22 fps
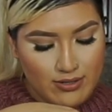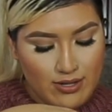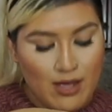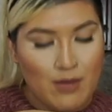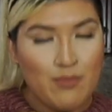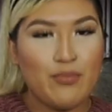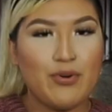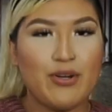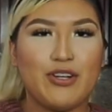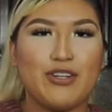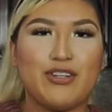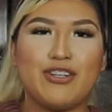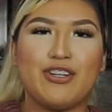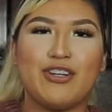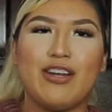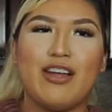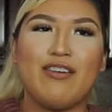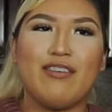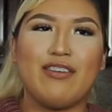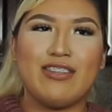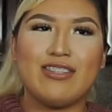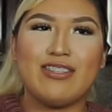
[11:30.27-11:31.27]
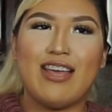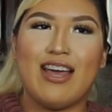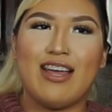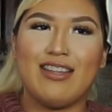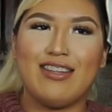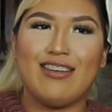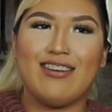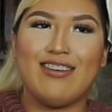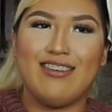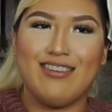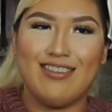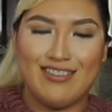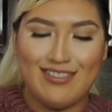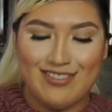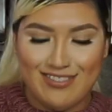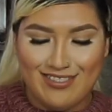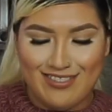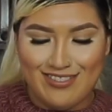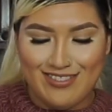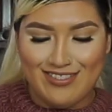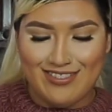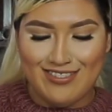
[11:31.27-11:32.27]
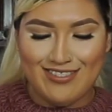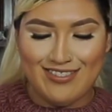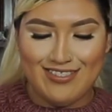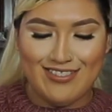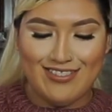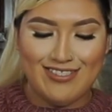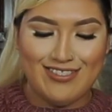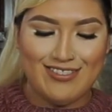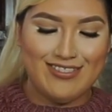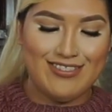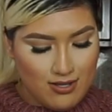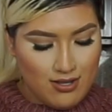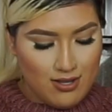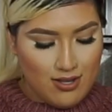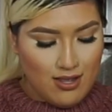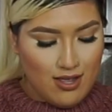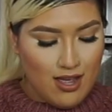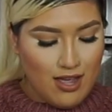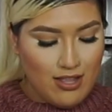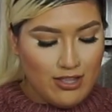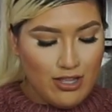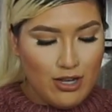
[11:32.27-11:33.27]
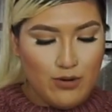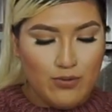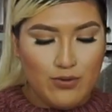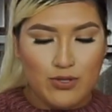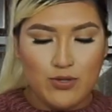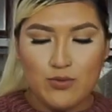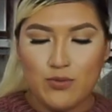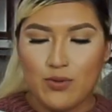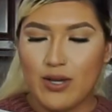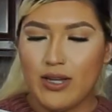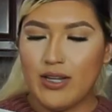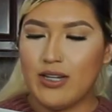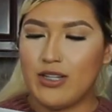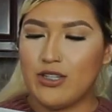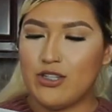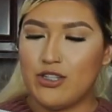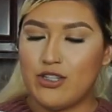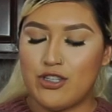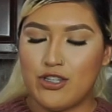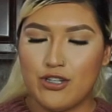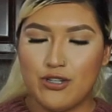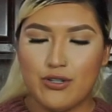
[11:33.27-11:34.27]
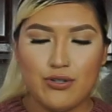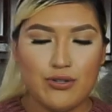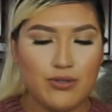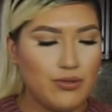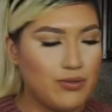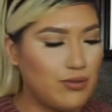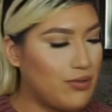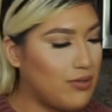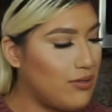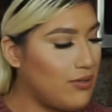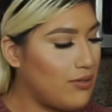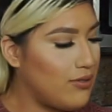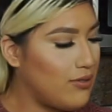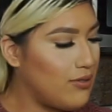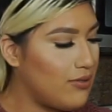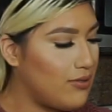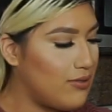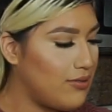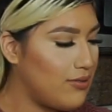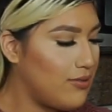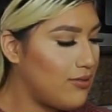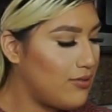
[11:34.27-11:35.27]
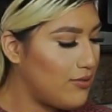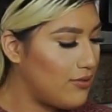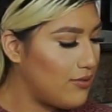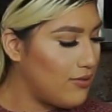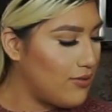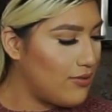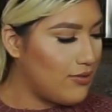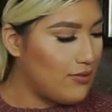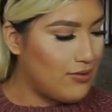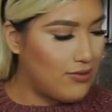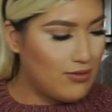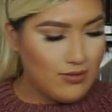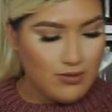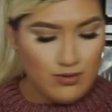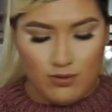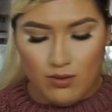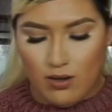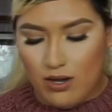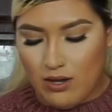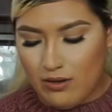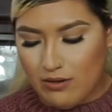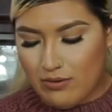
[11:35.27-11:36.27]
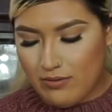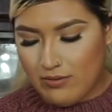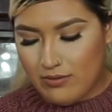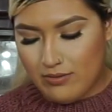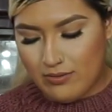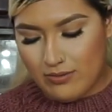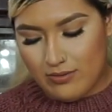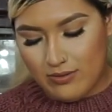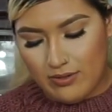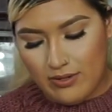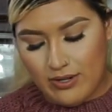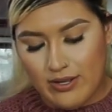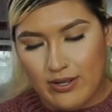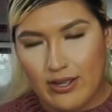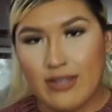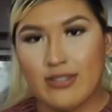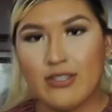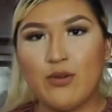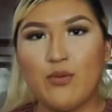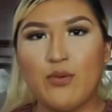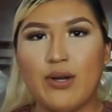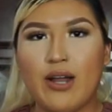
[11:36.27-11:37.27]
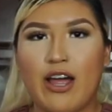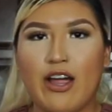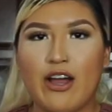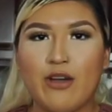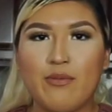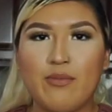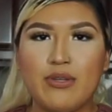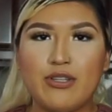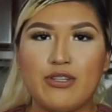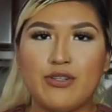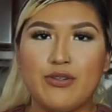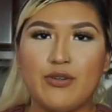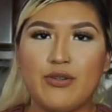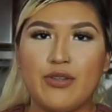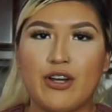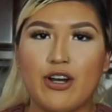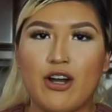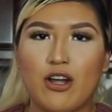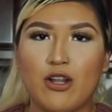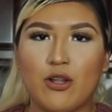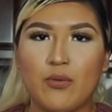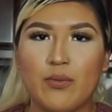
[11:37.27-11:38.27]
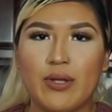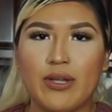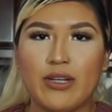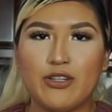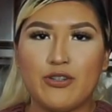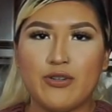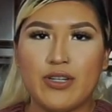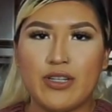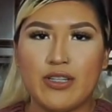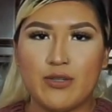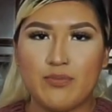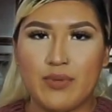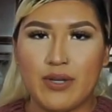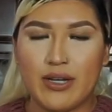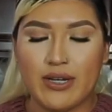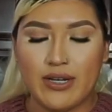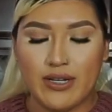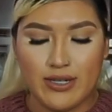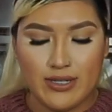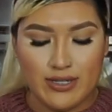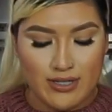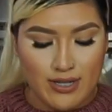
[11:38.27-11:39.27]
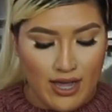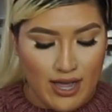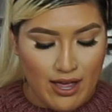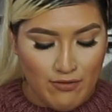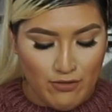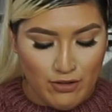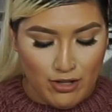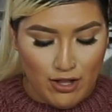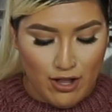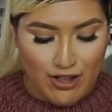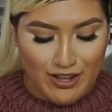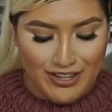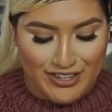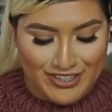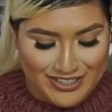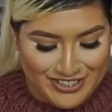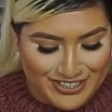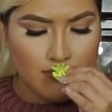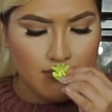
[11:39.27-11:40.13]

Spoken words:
I'm pretty sure now it's candy, huh? I thought it was 1. It's 2. Wow. Can someone hire me to do their Halloween treats because I have a lot?